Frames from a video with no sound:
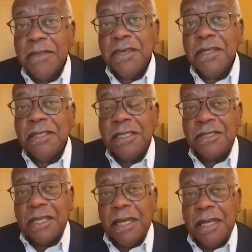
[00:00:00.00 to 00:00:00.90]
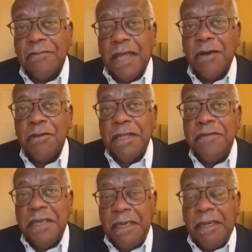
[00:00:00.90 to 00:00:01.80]
30s, and I've now
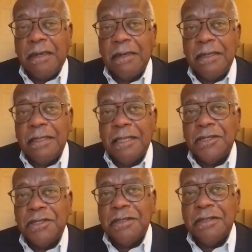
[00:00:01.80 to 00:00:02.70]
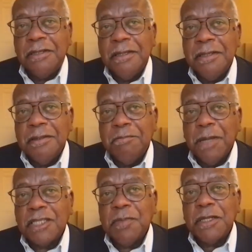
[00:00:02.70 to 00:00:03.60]
lived here in London
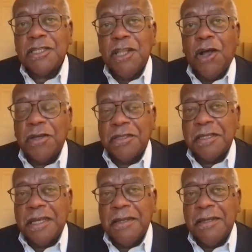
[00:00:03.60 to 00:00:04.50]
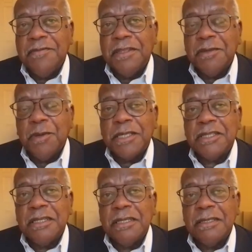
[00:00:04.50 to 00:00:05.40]
much, much longer than I lived in the
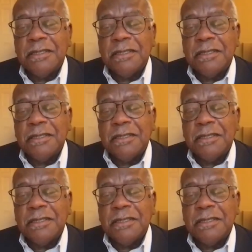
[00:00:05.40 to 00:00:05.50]
West Indies.